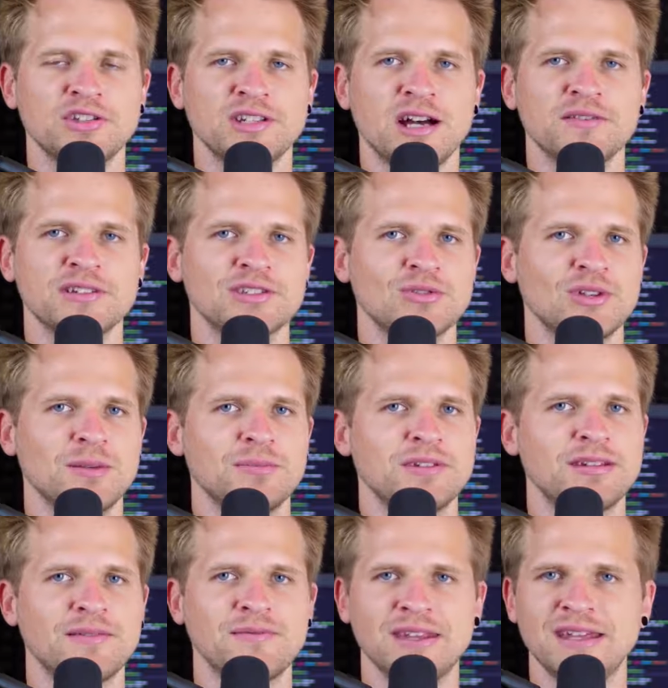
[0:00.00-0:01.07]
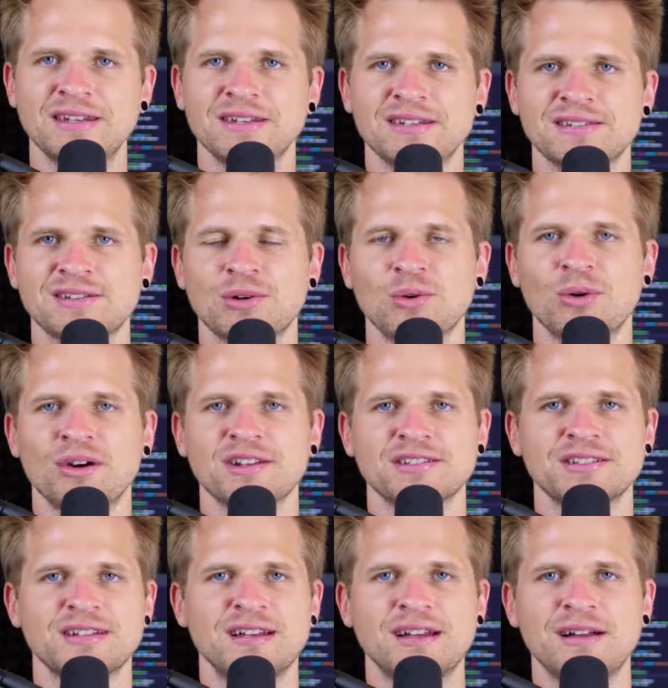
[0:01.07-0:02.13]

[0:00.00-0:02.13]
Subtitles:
JavaScript in this course,